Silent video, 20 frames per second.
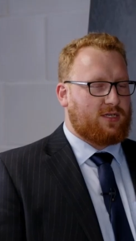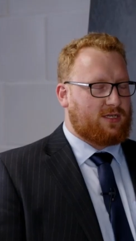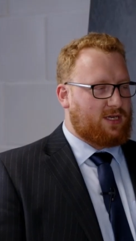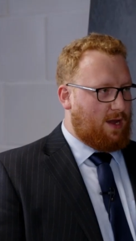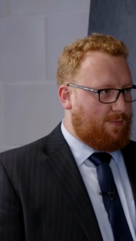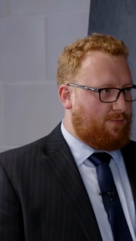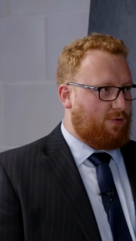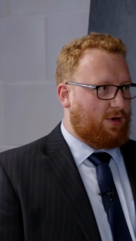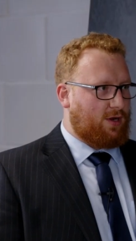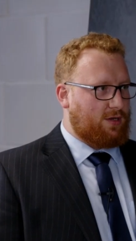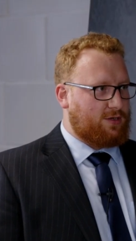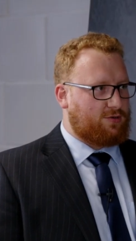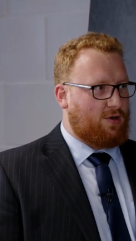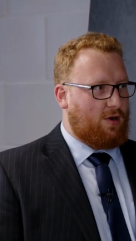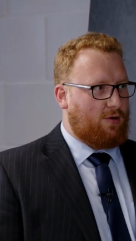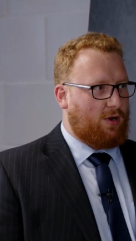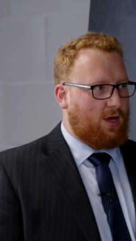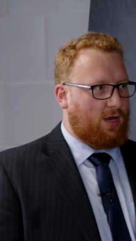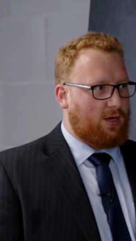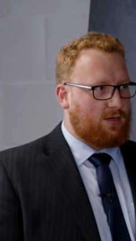a separate
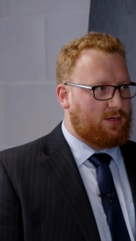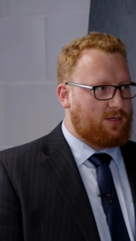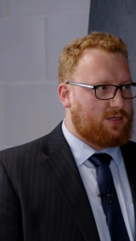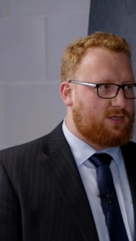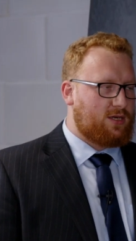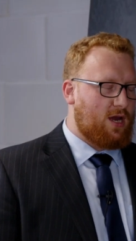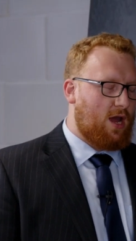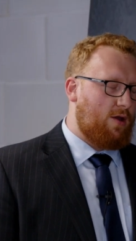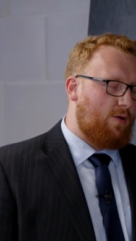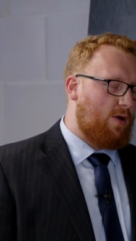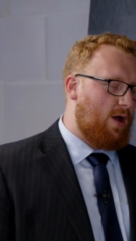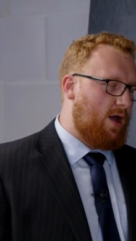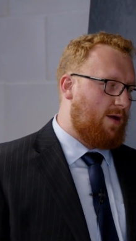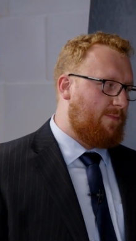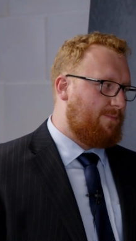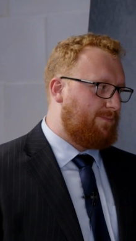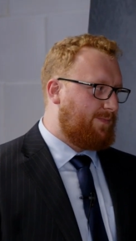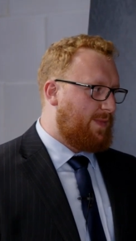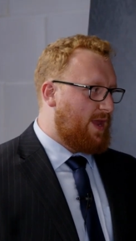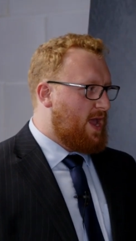controller so
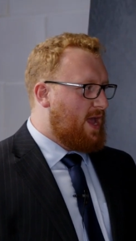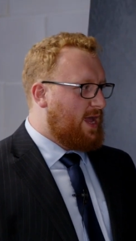um,